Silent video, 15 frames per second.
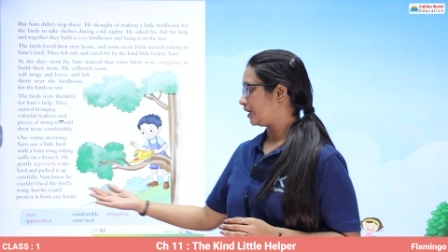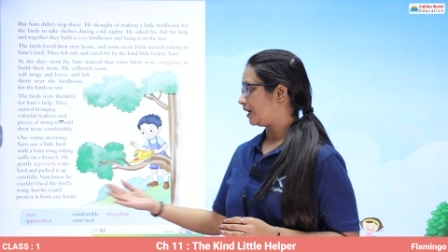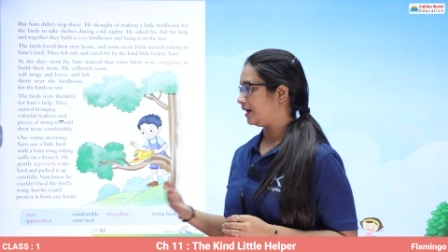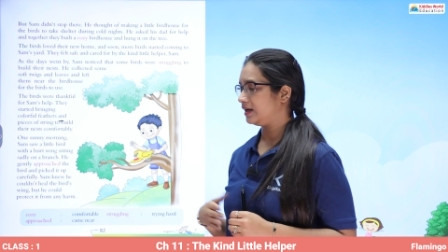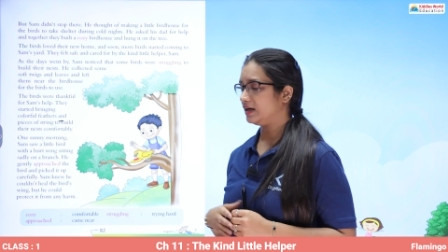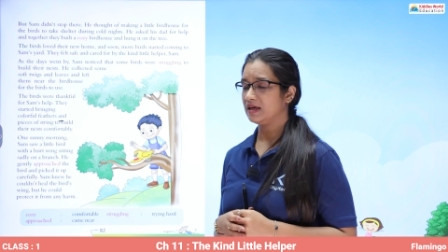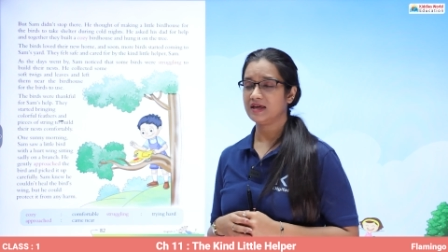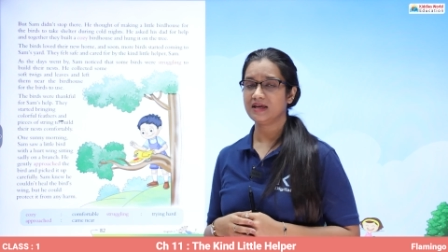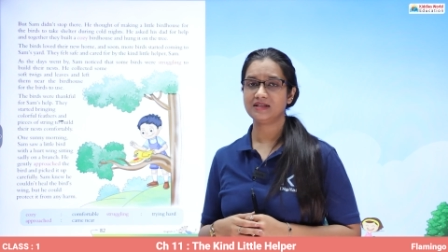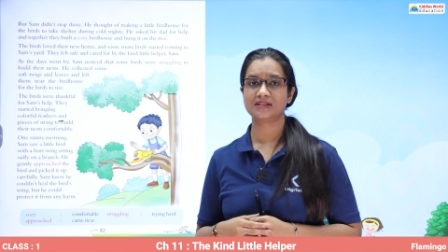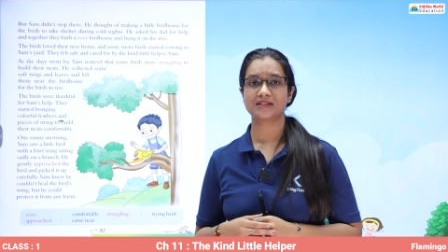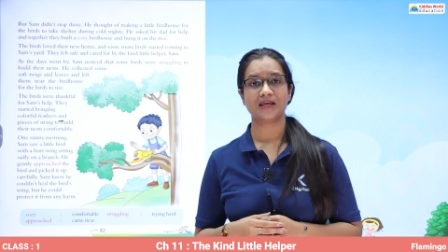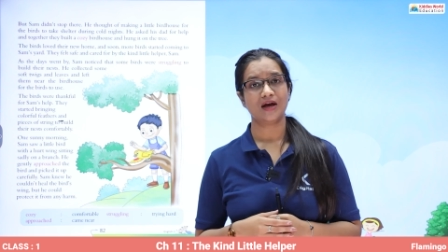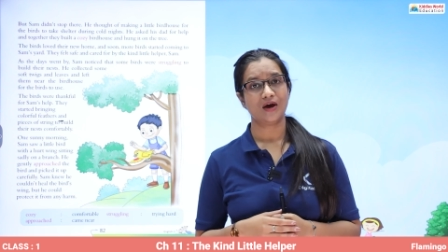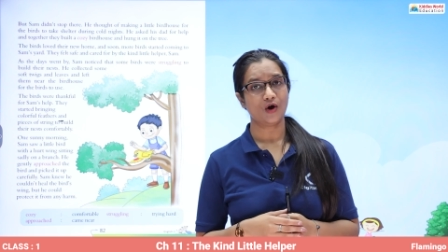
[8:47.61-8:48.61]
in
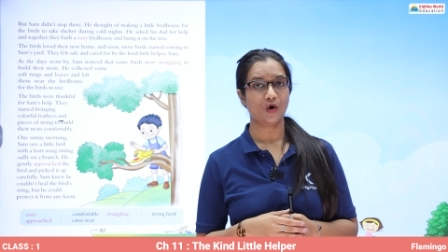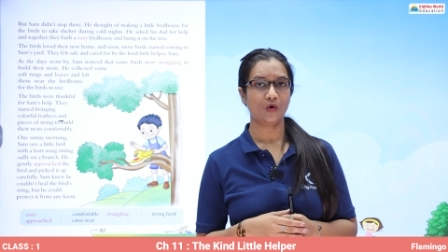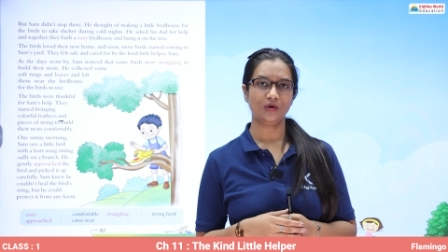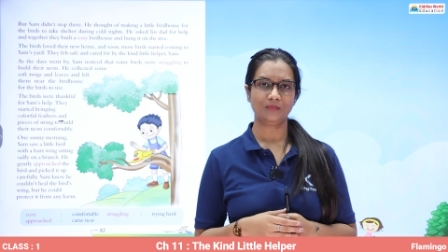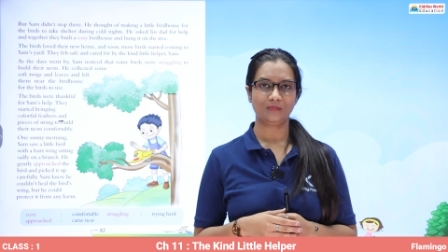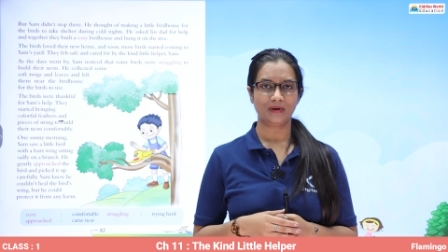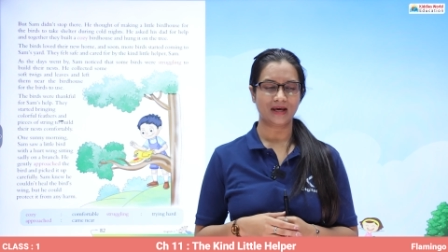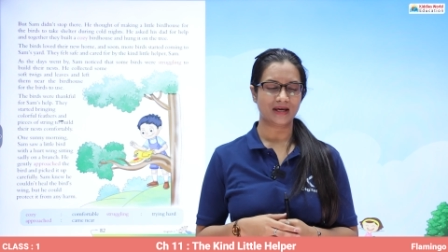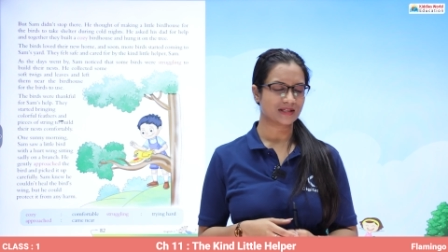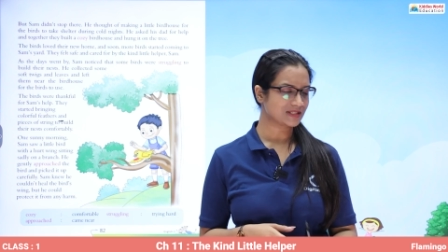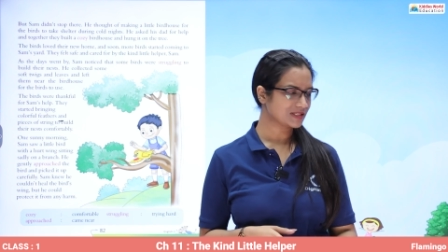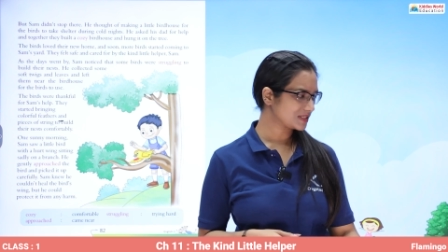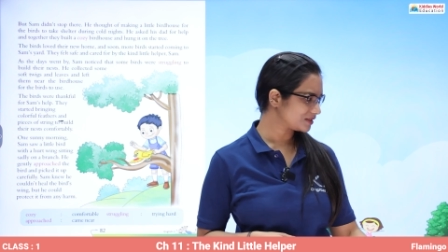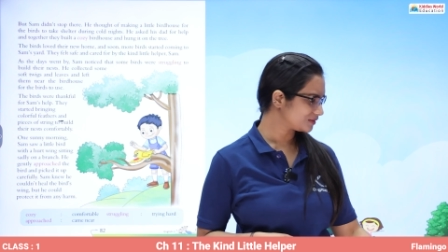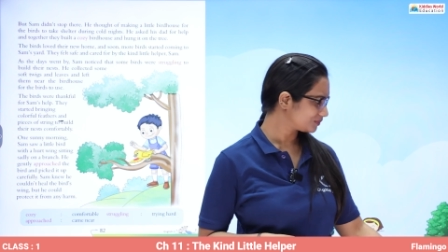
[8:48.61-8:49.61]
his own
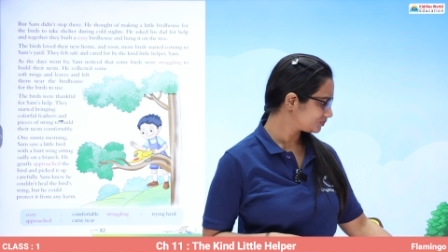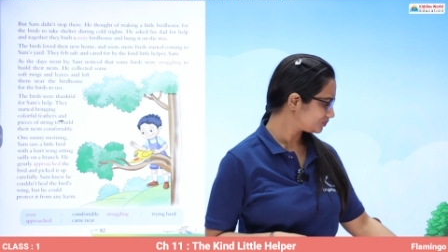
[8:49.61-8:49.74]
place.